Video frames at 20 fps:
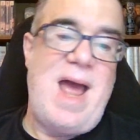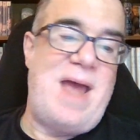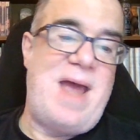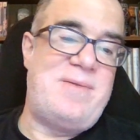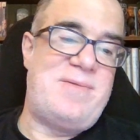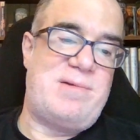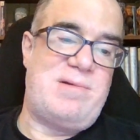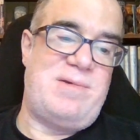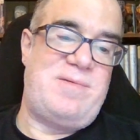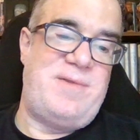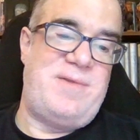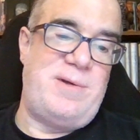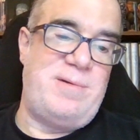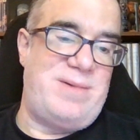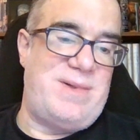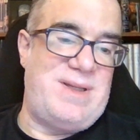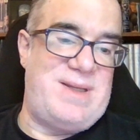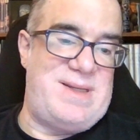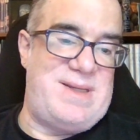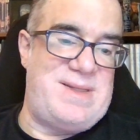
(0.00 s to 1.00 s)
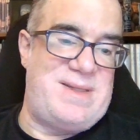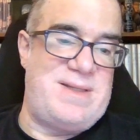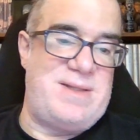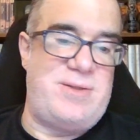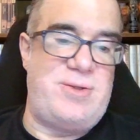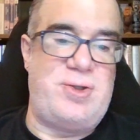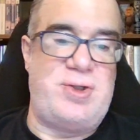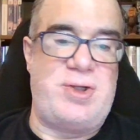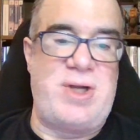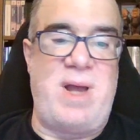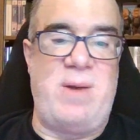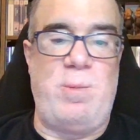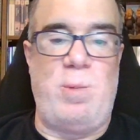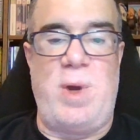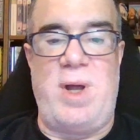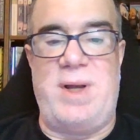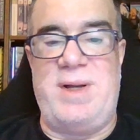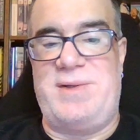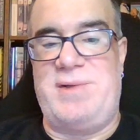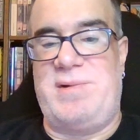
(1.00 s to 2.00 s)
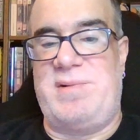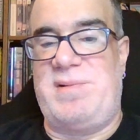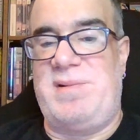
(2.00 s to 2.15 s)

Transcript: After a few releases, John wanted to